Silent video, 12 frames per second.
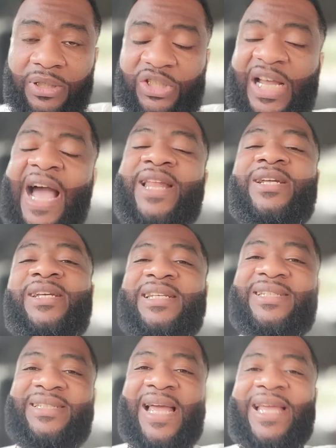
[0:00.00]
China
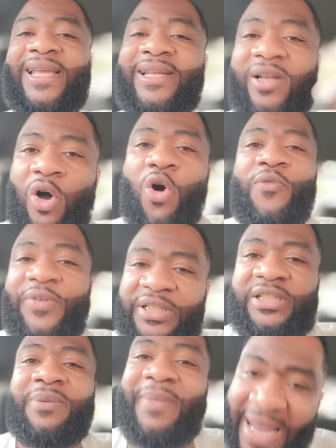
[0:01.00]
is taking over
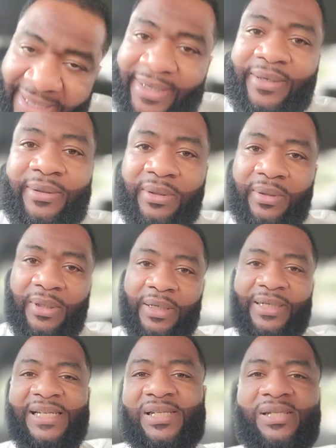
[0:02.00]
Jamaica.
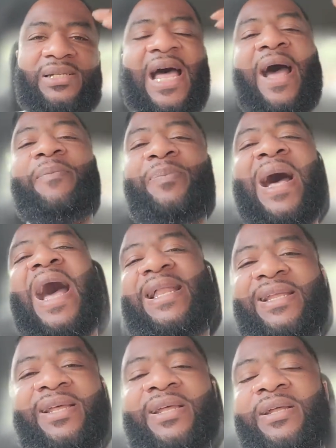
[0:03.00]
This is not
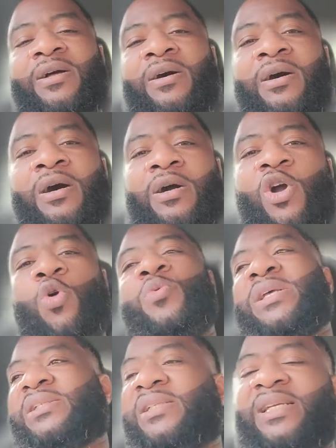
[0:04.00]
by
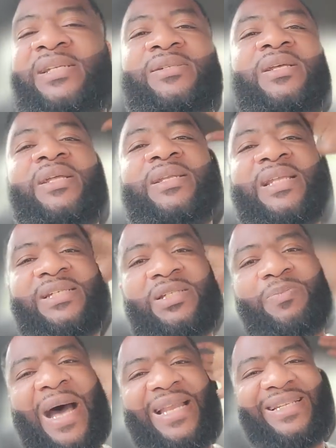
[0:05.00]
coincidence. This
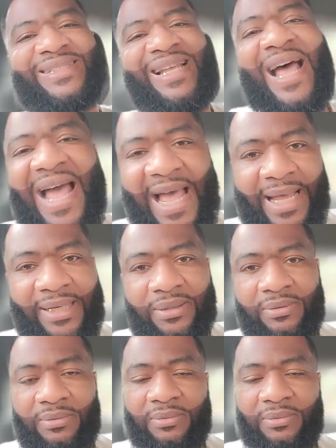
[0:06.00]
is by design.